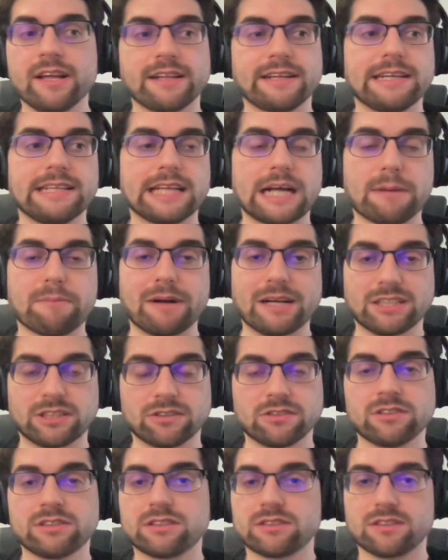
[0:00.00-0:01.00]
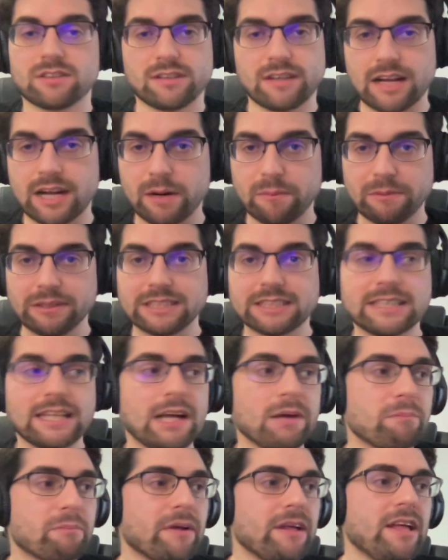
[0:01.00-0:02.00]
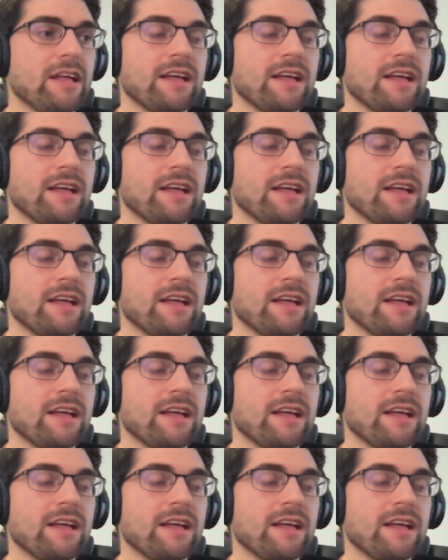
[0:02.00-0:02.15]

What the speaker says: GitHub Actions are messed up.